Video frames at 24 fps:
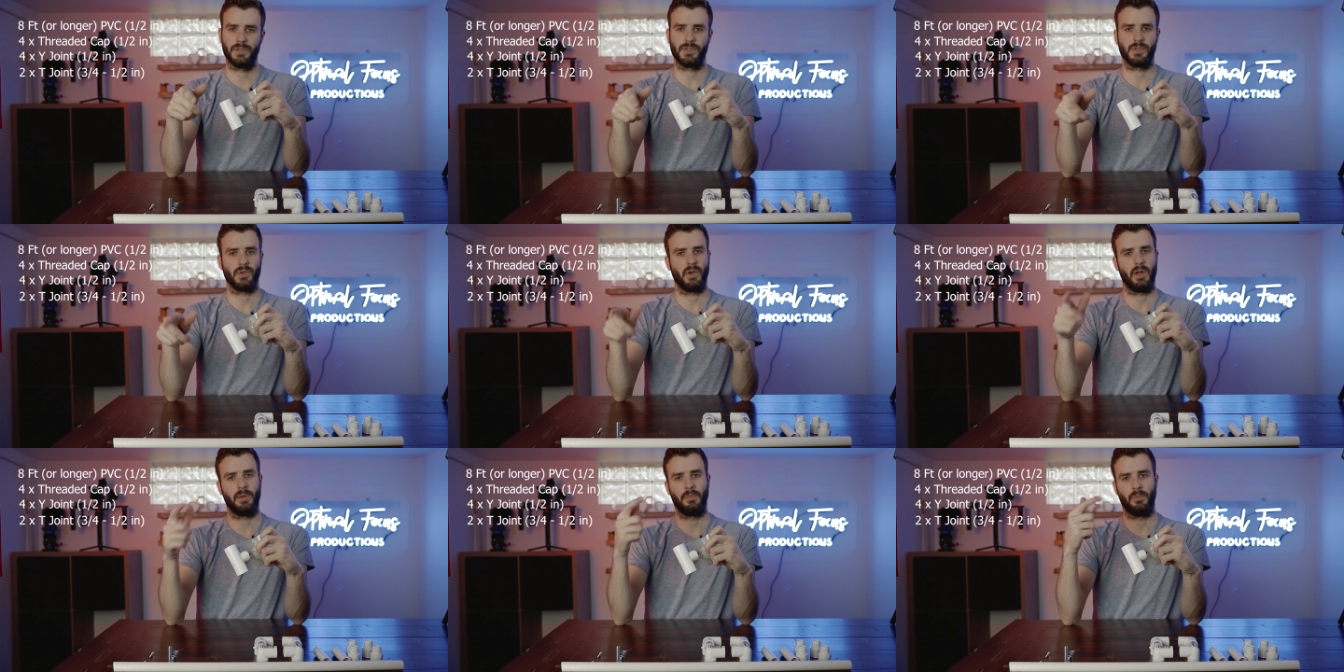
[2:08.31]

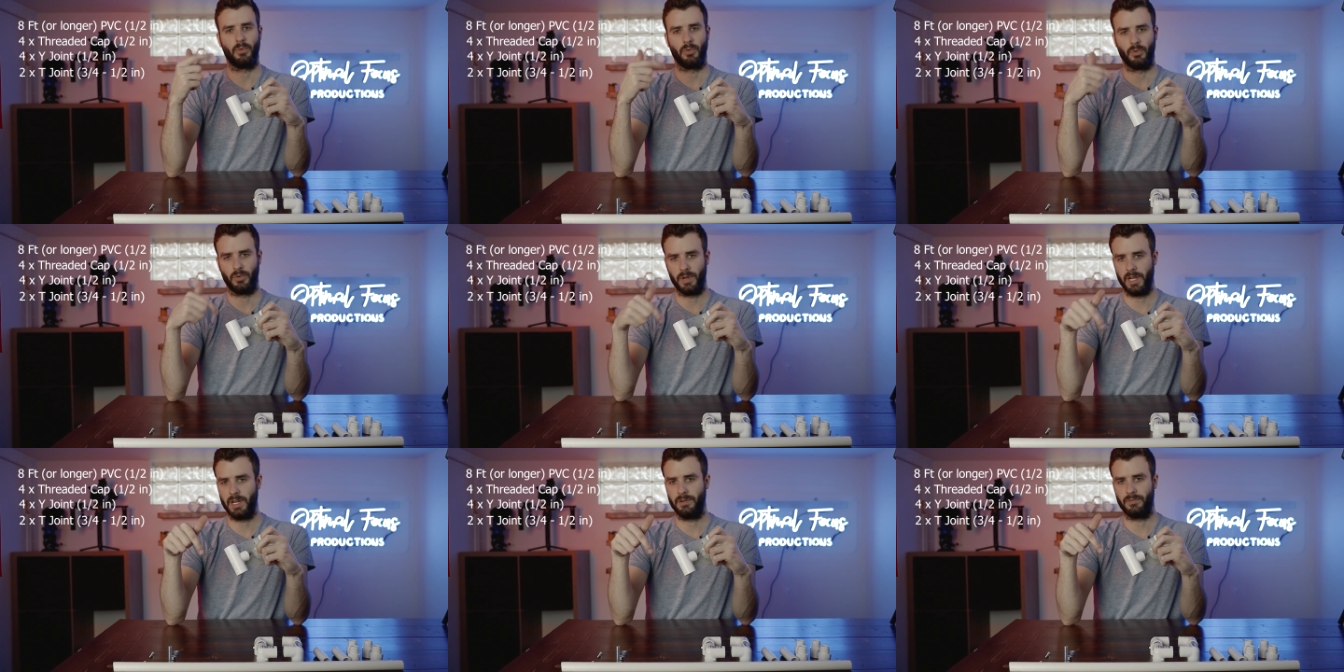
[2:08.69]
so I'm
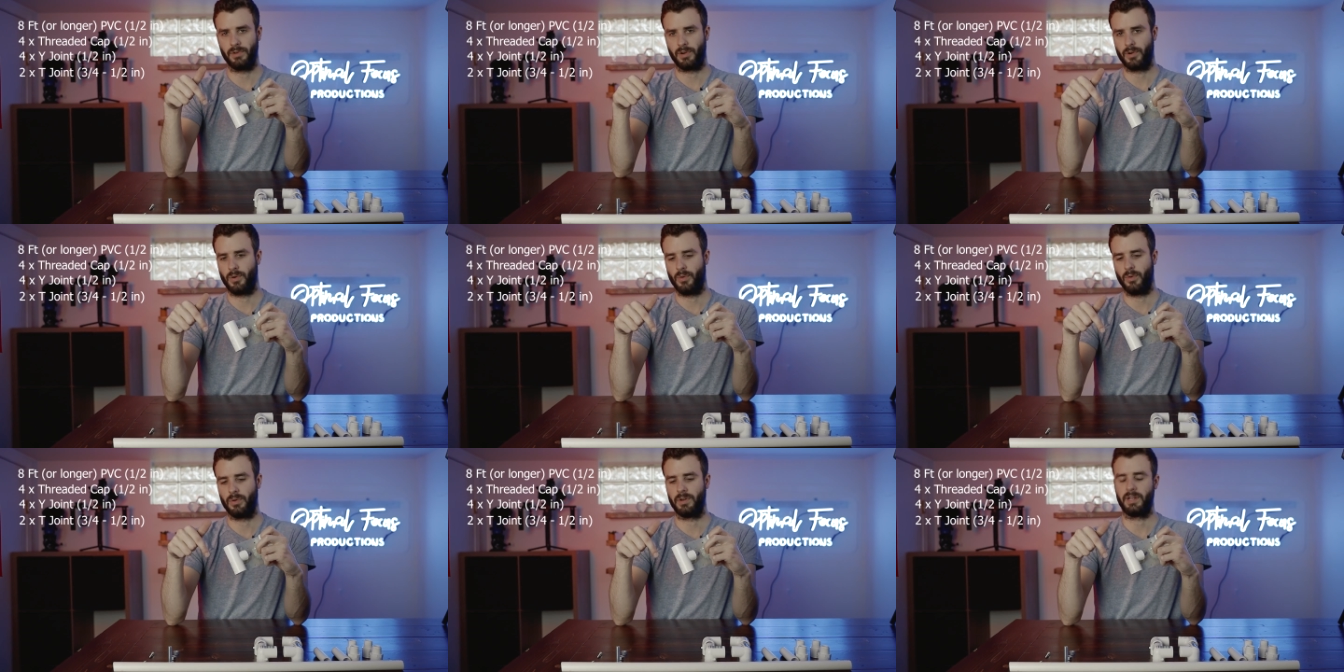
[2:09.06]

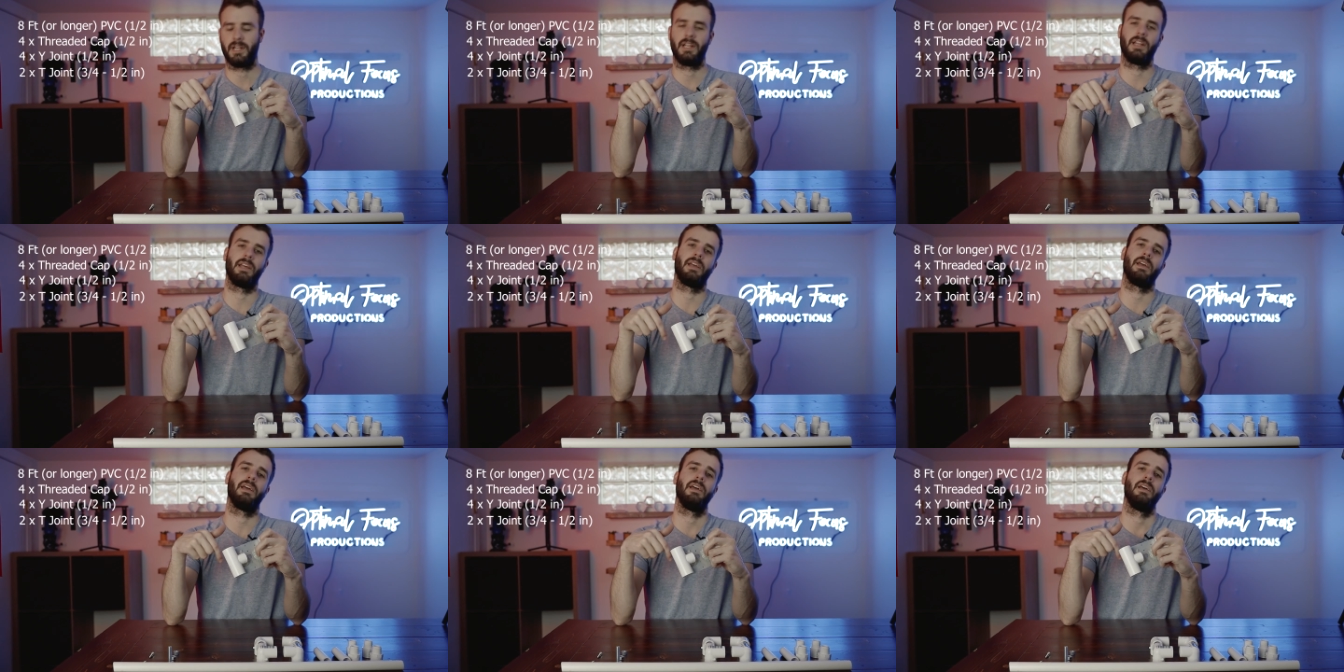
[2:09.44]

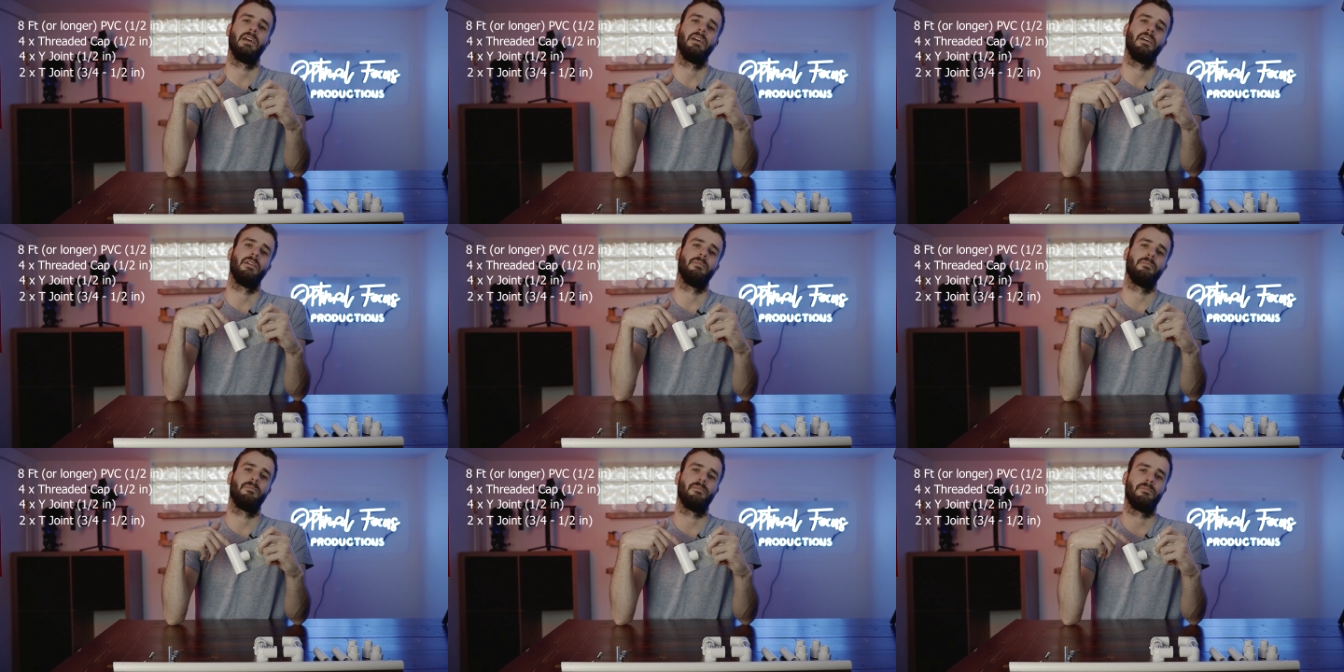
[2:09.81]
re-recording it
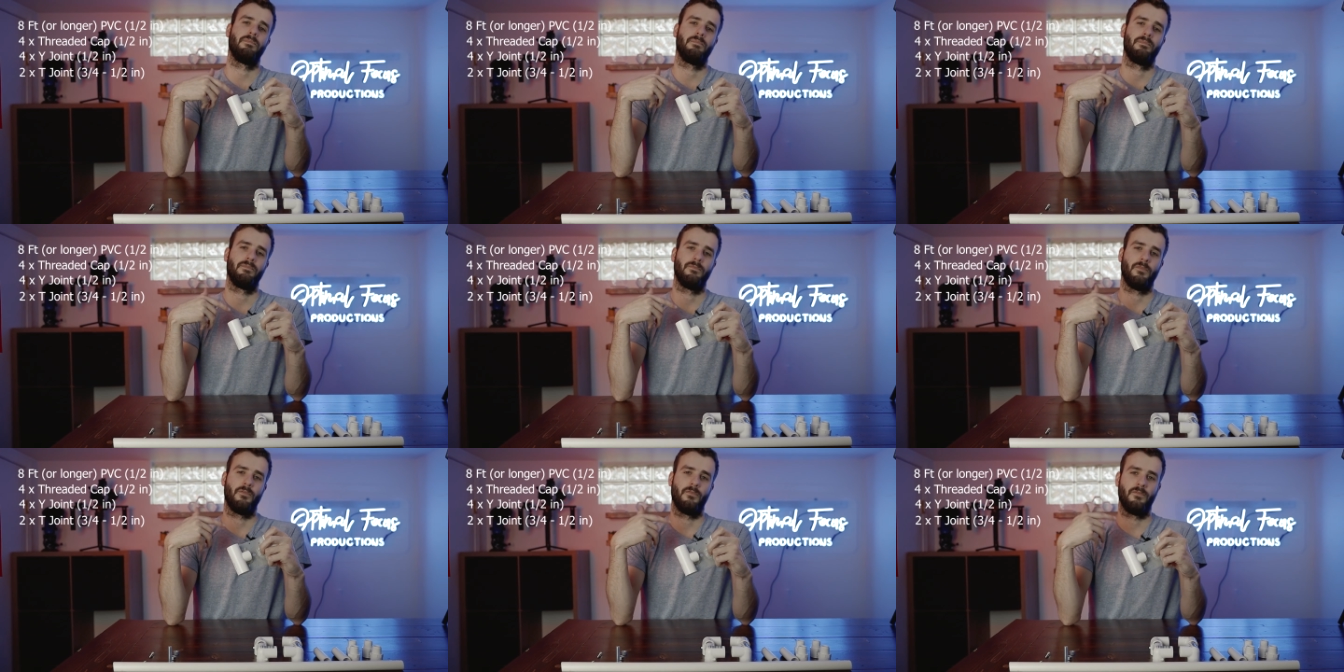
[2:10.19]

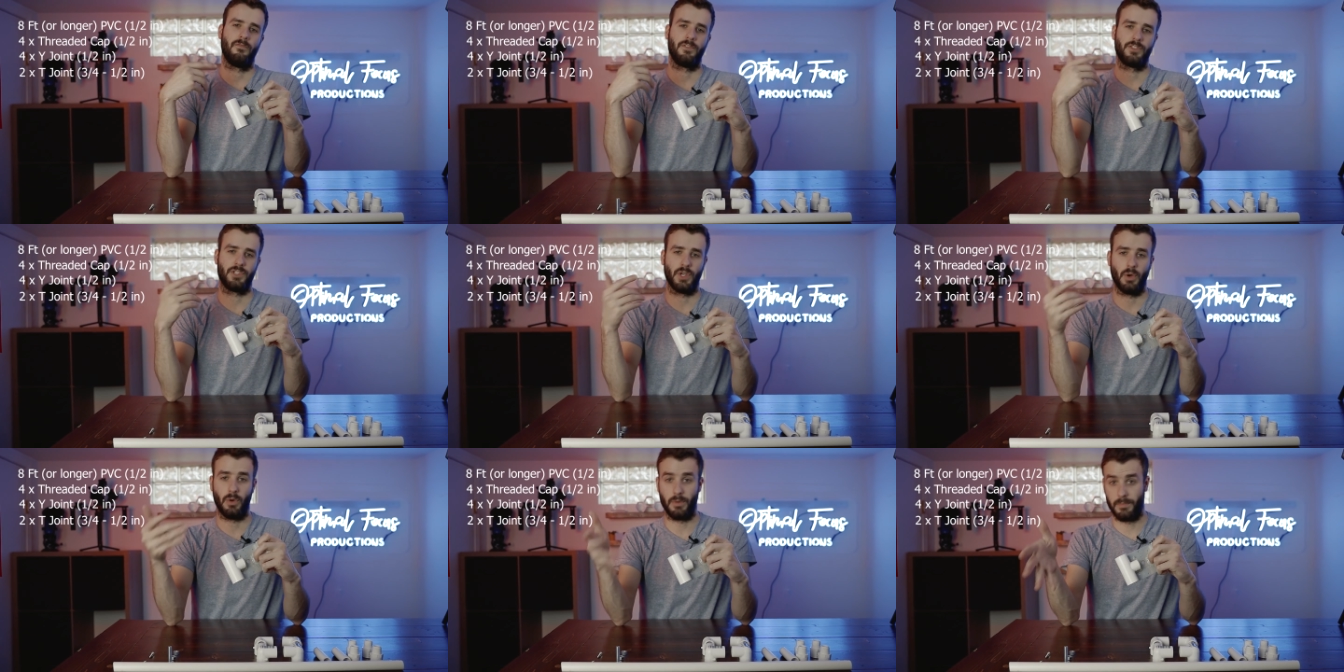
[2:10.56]

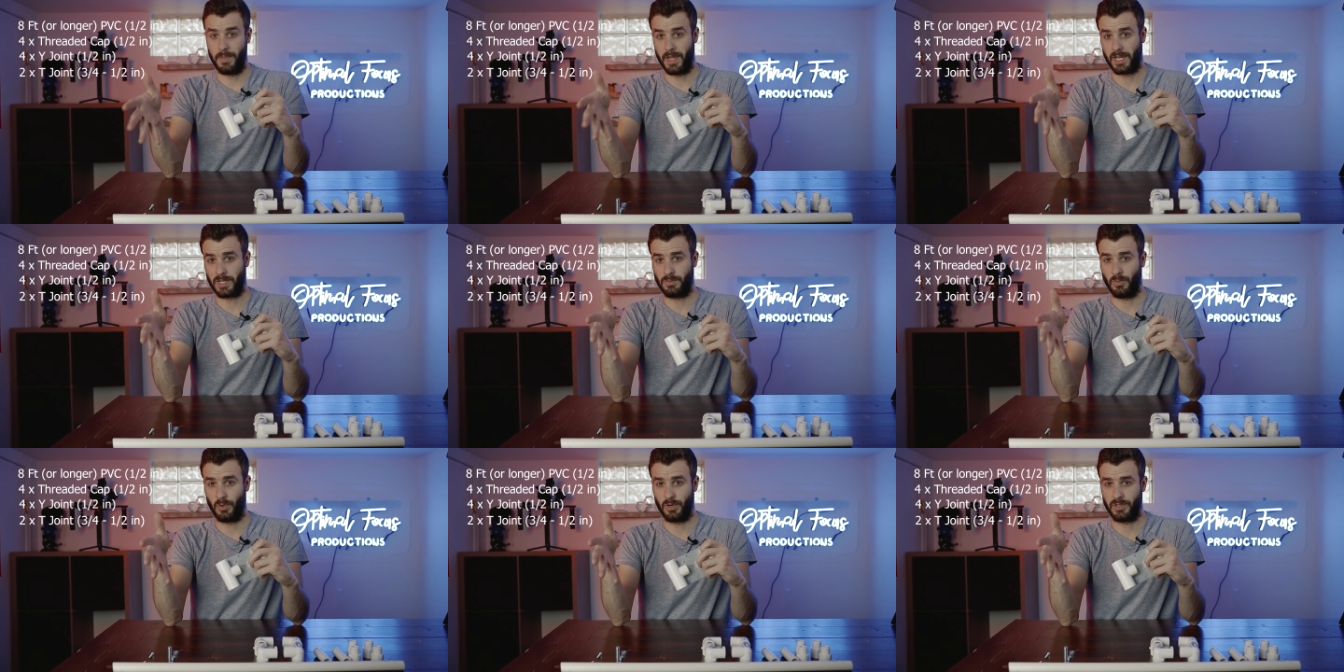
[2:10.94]
so it
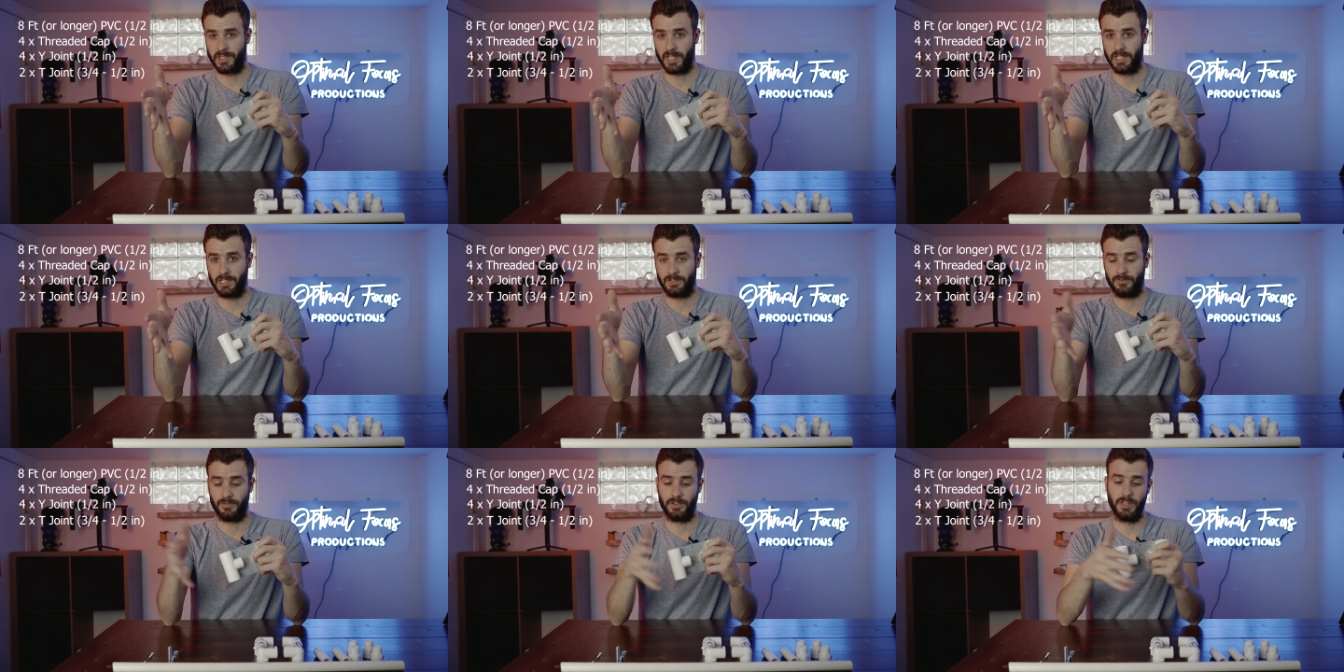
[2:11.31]
makes more
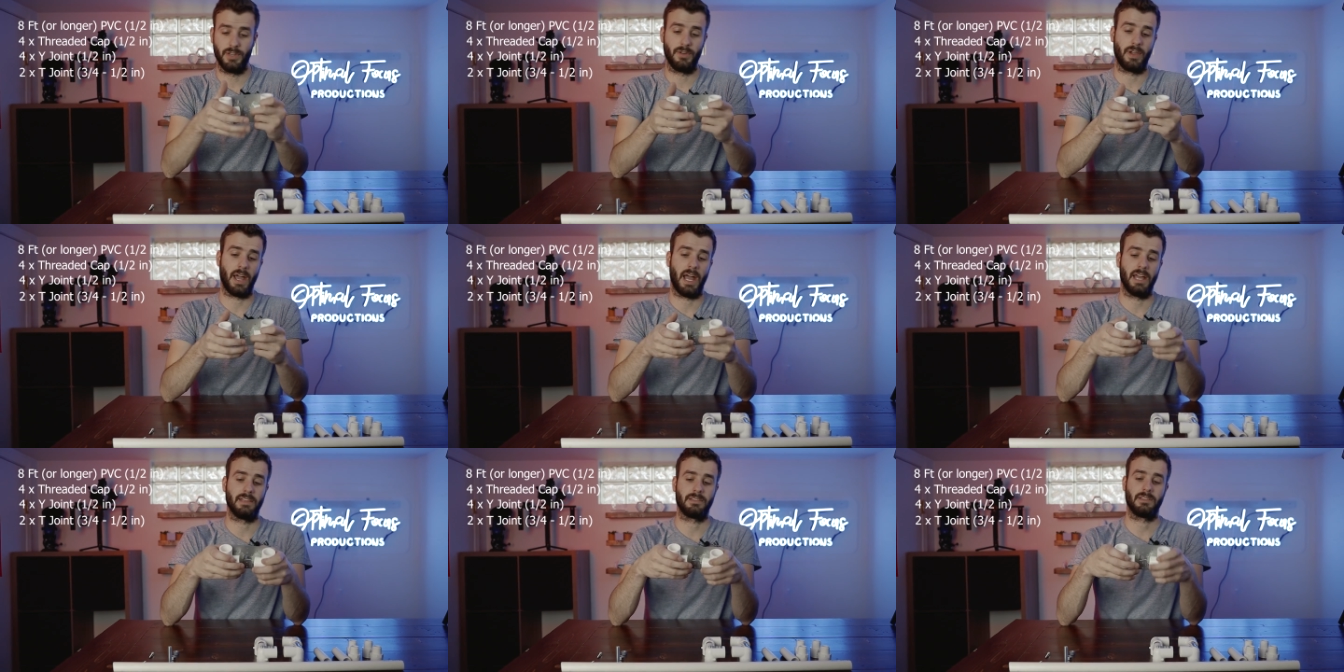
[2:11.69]
sense for
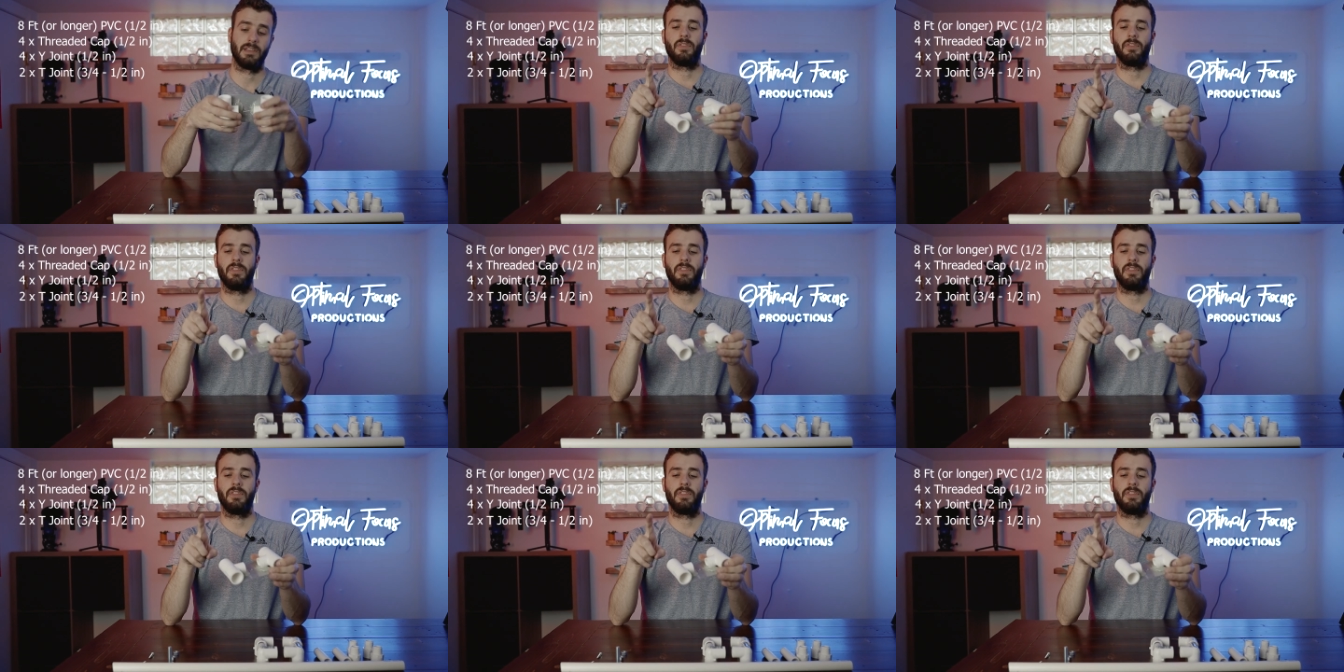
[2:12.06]
you guys.